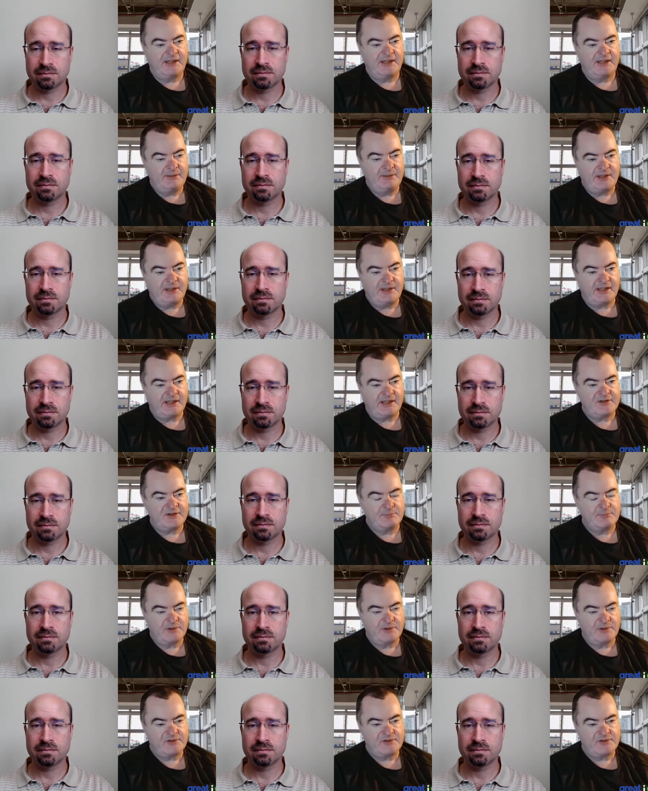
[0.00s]
Speaker 1: not
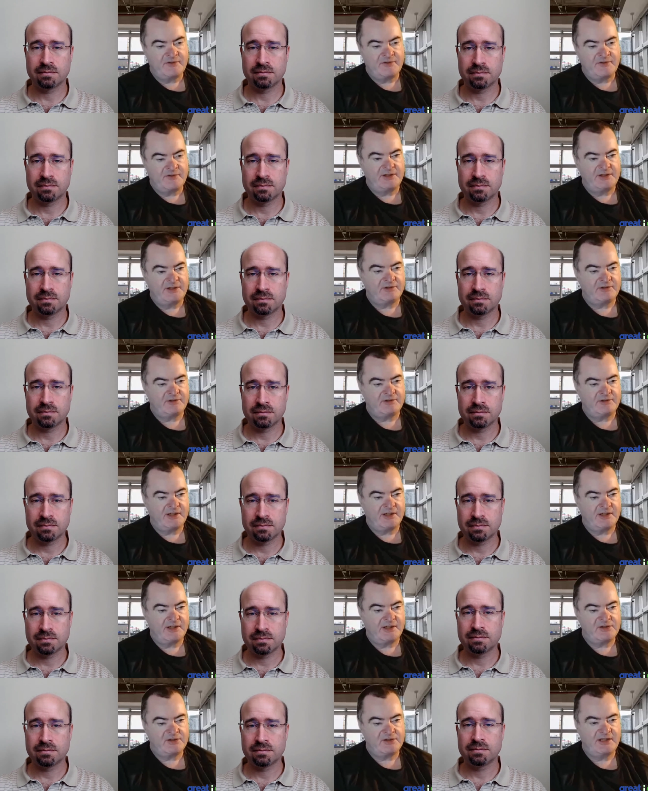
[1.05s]
only eliminates
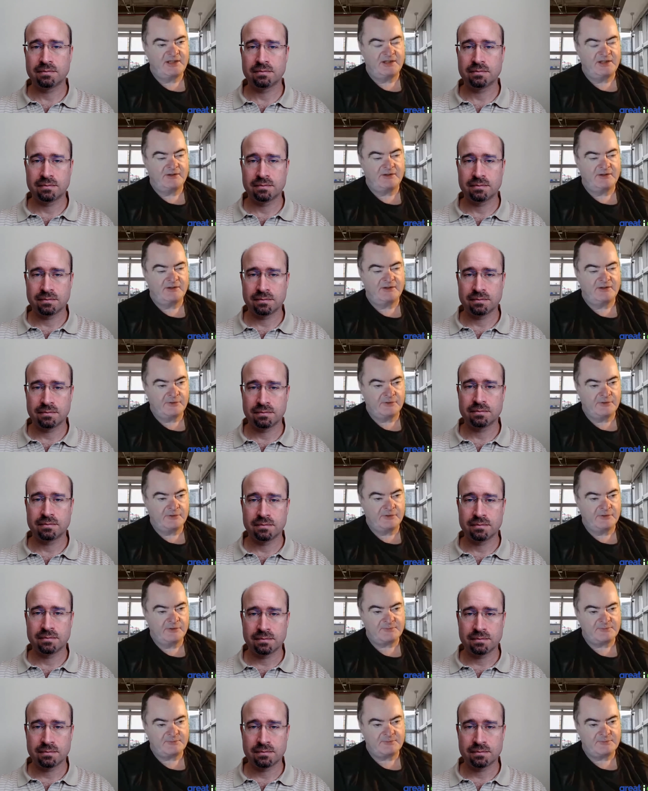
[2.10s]
most of the integration
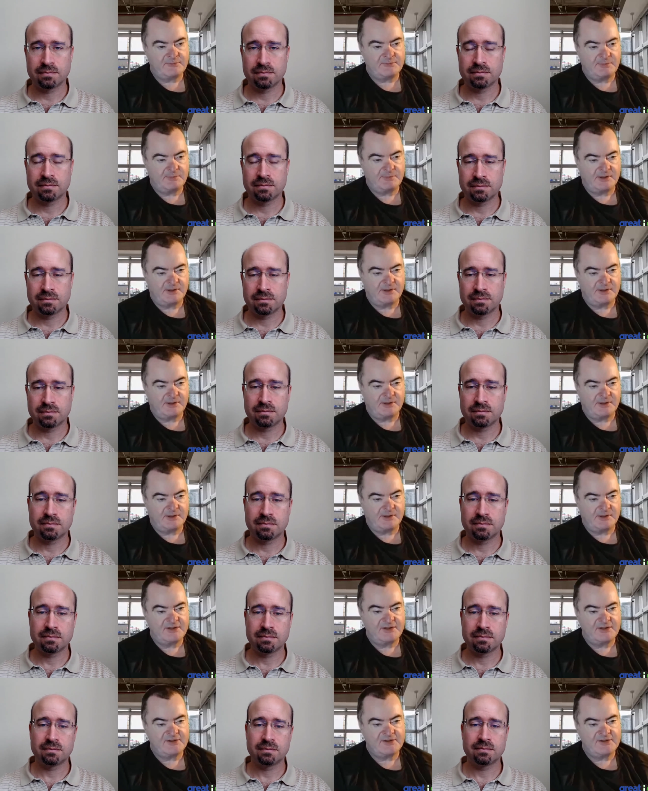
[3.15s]
testing in the first
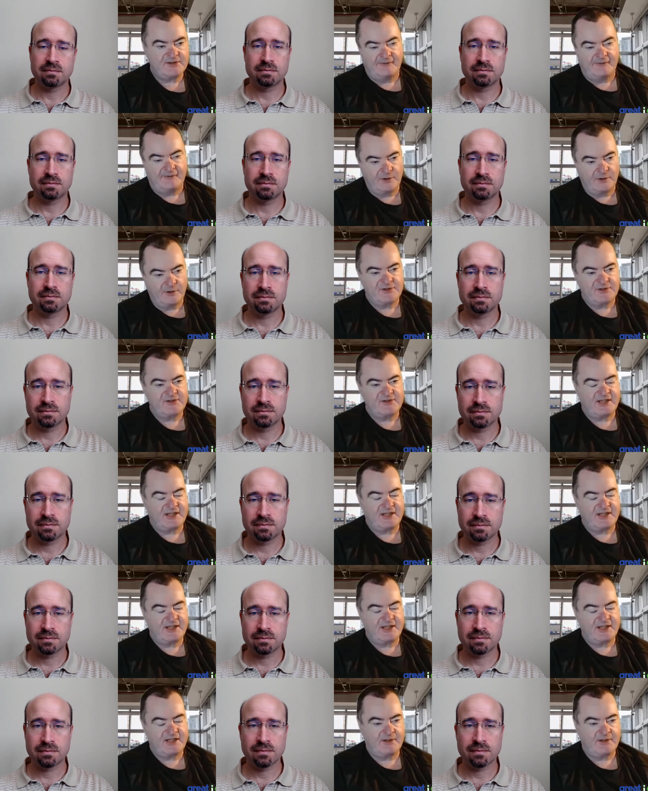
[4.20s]
place and
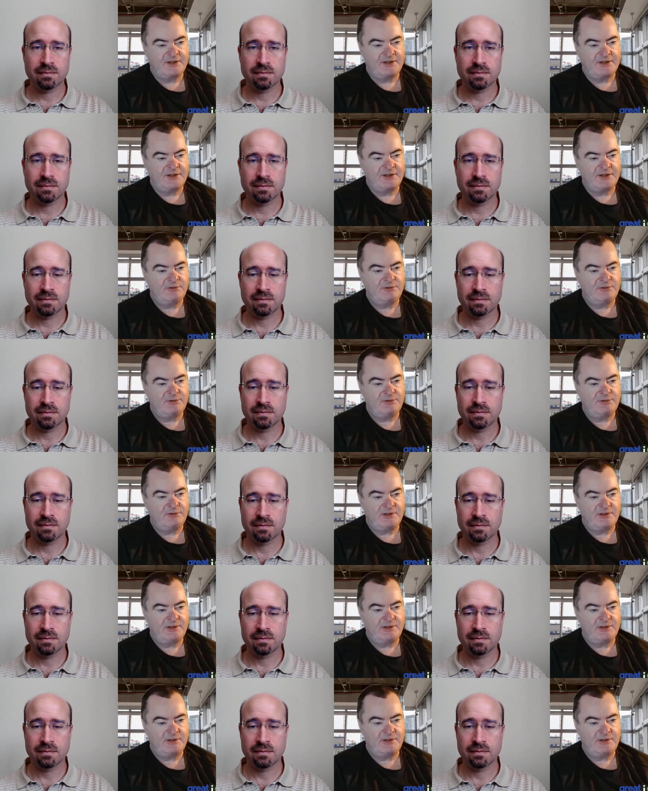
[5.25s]
focuses down